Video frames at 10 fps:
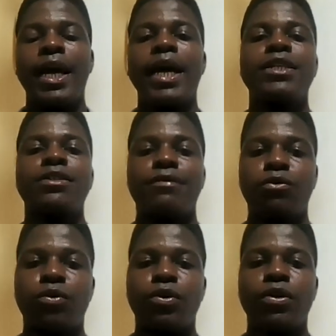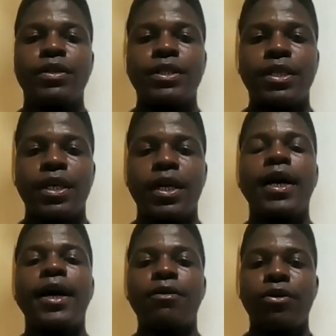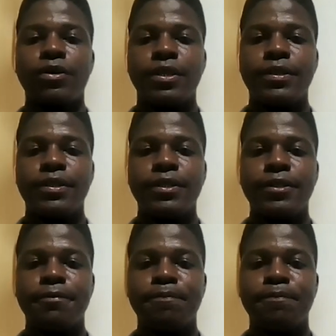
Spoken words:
and of the world around us.